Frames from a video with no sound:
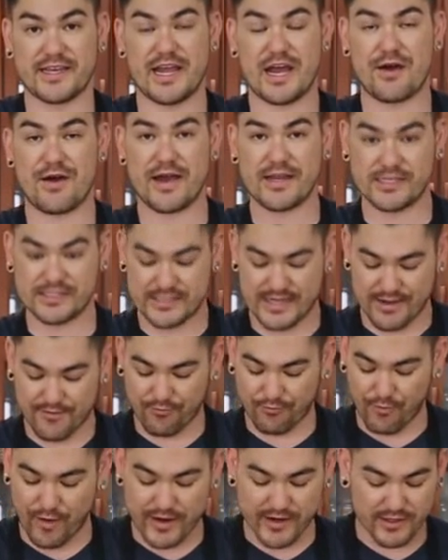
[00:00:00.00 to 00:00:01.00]
Now I just
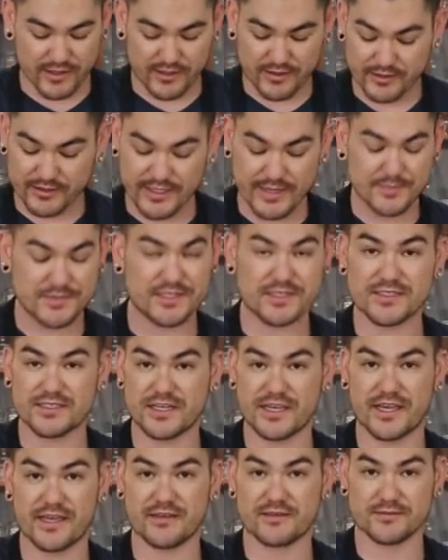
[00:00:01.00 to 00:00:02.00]
have regular Lipton
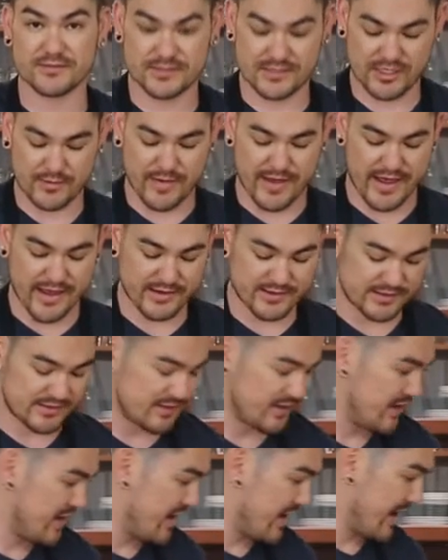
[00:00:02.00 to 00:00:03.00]
tea
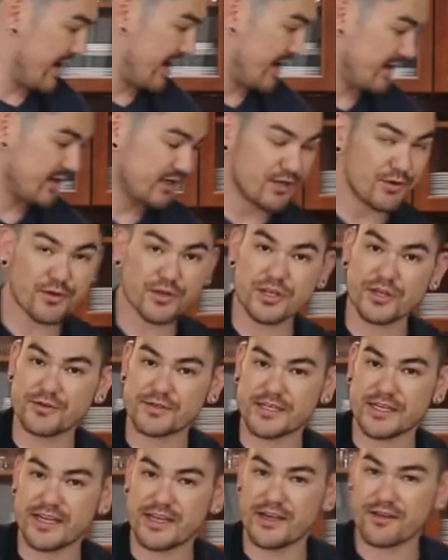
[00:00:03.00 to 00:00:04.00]
bags. And you can
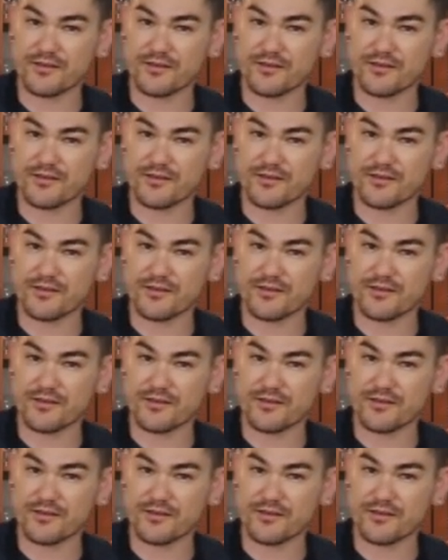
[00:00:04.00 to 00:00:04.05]
use any